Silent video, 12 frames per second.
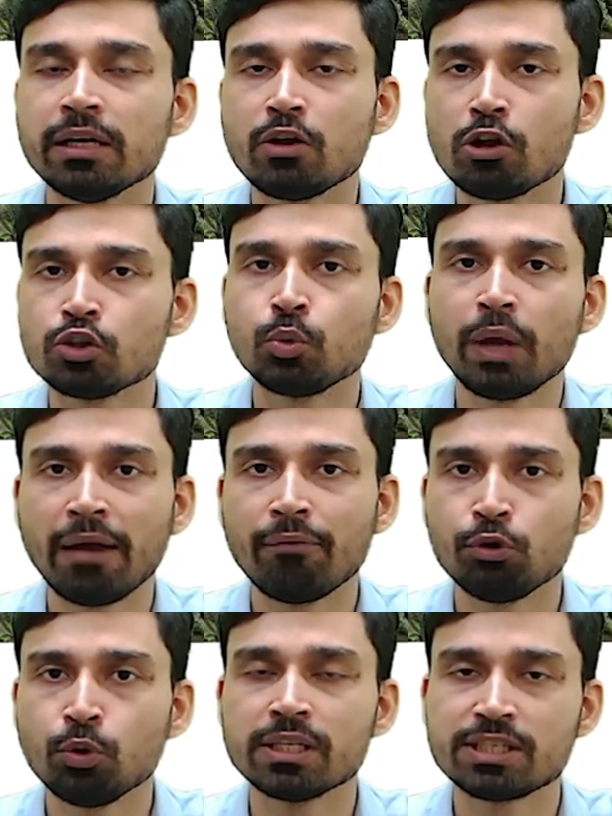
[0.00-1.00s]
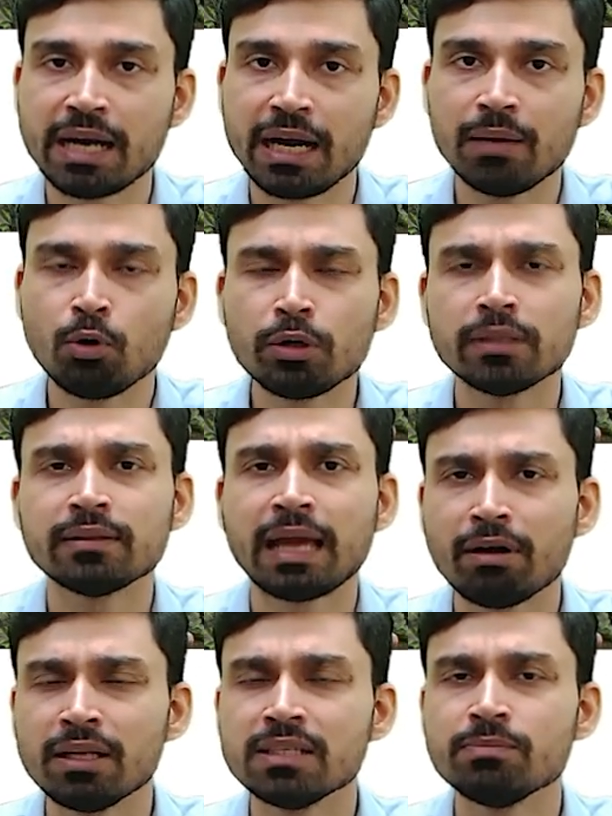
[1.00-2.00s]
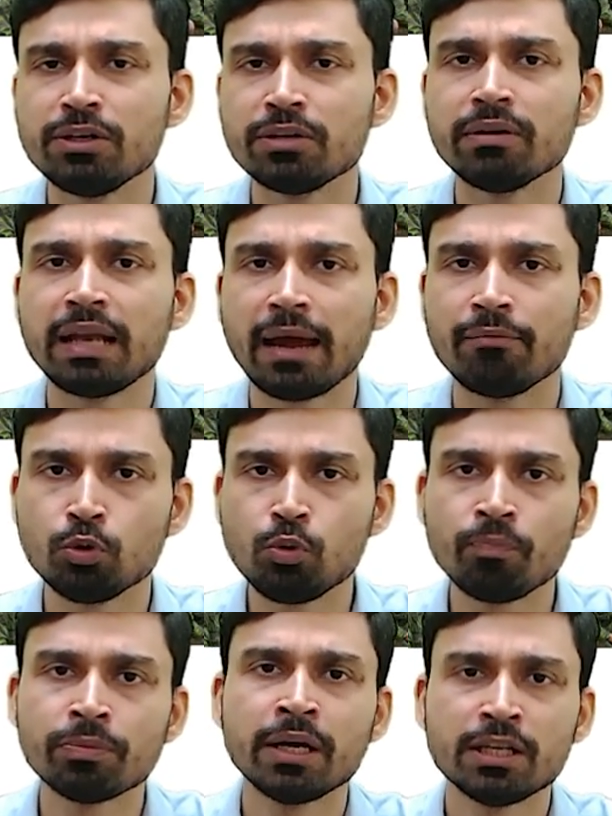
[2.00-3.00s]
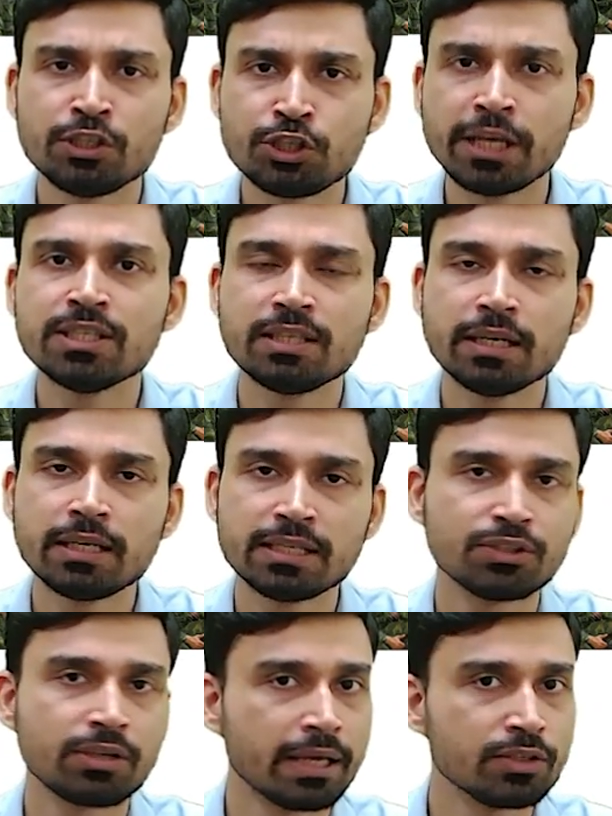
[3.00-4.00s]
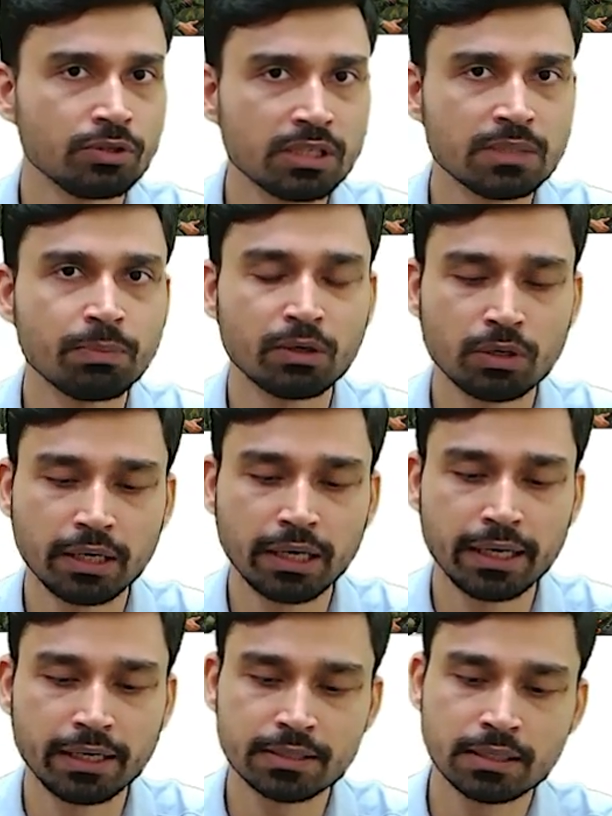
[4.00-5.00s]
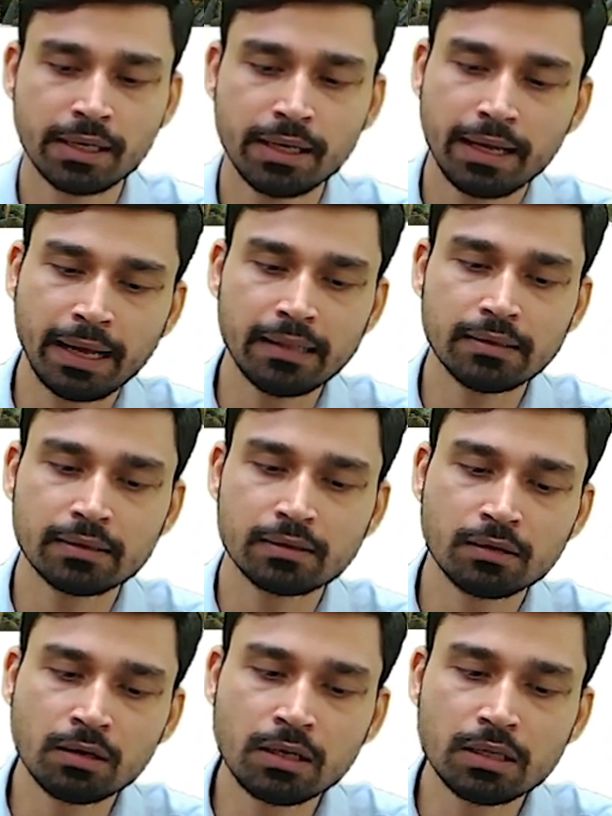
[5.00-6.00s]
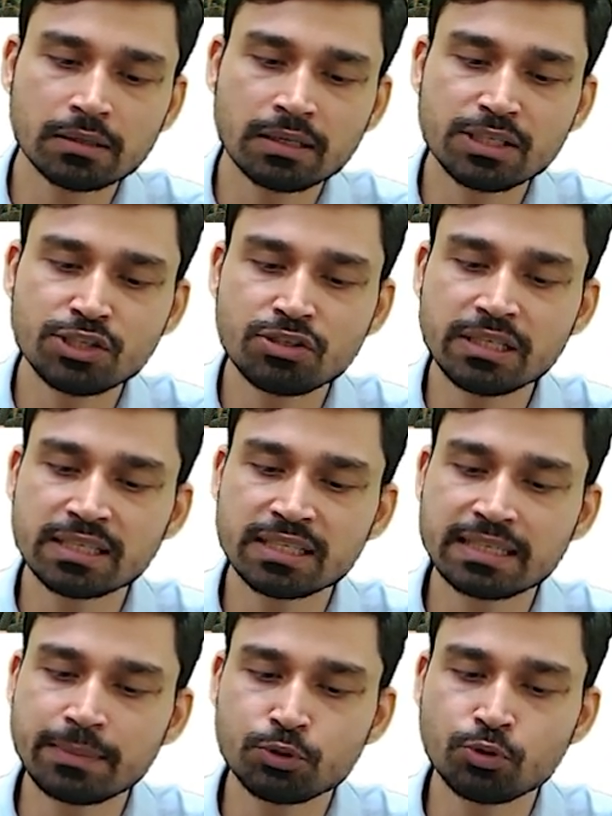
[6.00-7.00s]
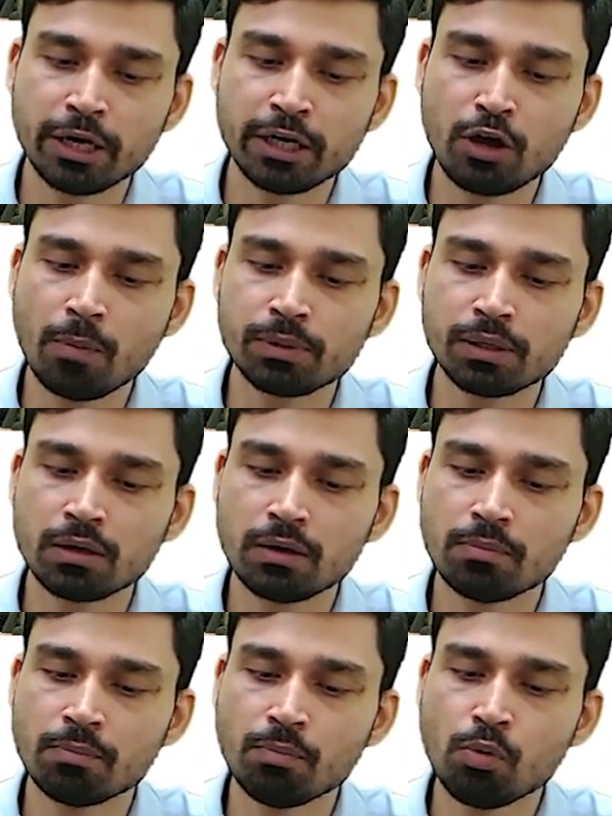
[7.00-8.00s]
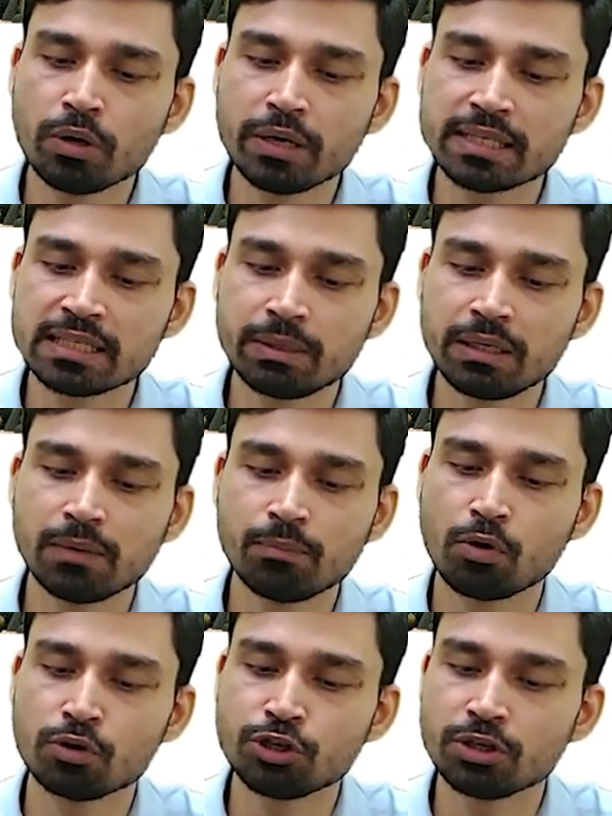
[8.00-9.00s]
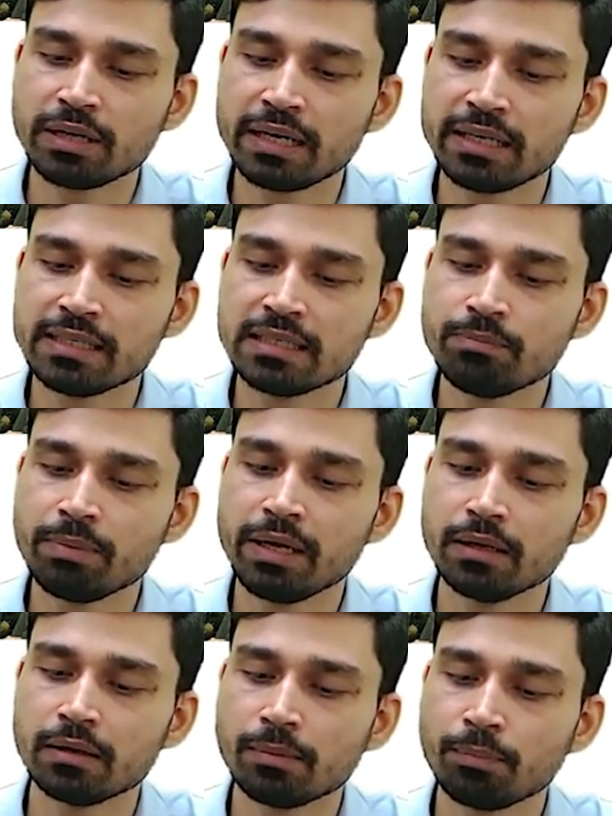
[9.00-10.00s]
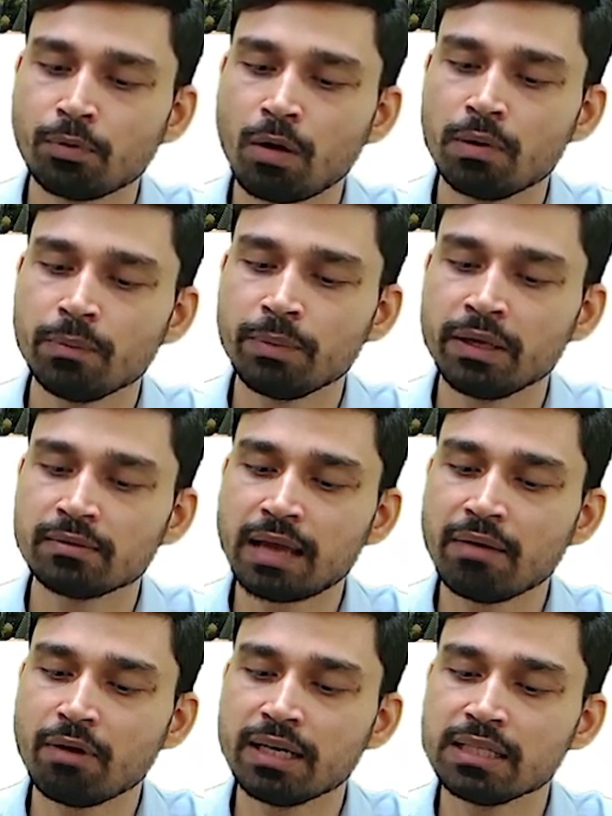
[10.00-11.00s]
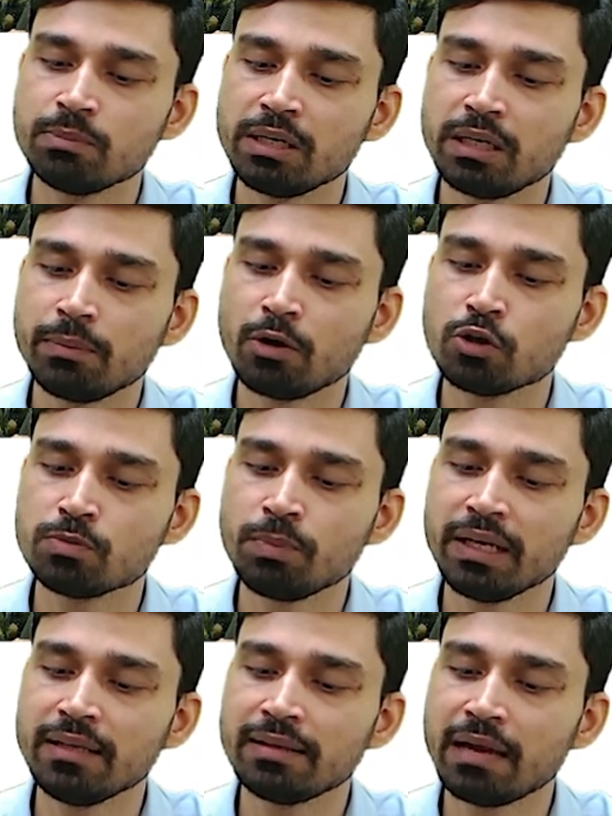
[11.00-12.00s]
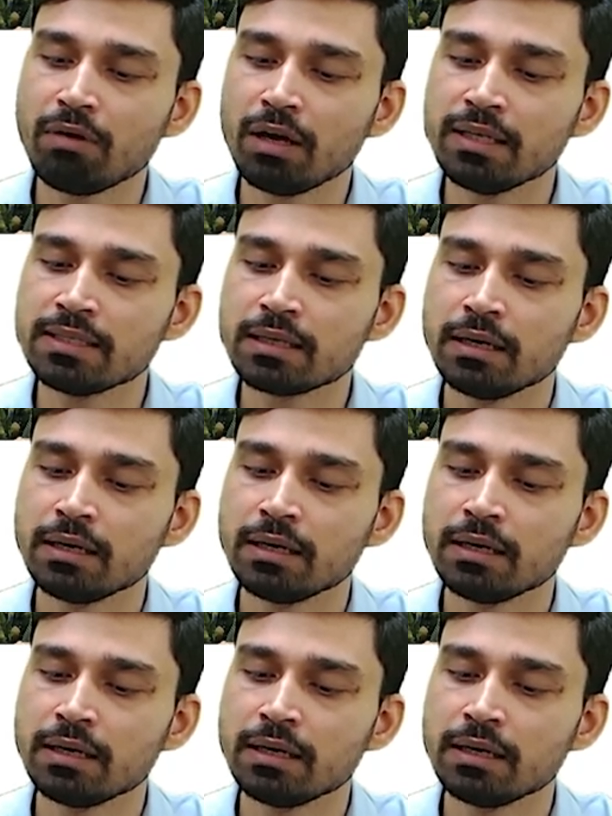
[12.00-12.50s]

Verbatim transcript: also we have to understand about, and Taiwanese military will have to change their stance on this particular areas. And third, the resisting steps to adopt a more asymmetric posture. That is the main problem in Taiwanese military, because many Taiwanese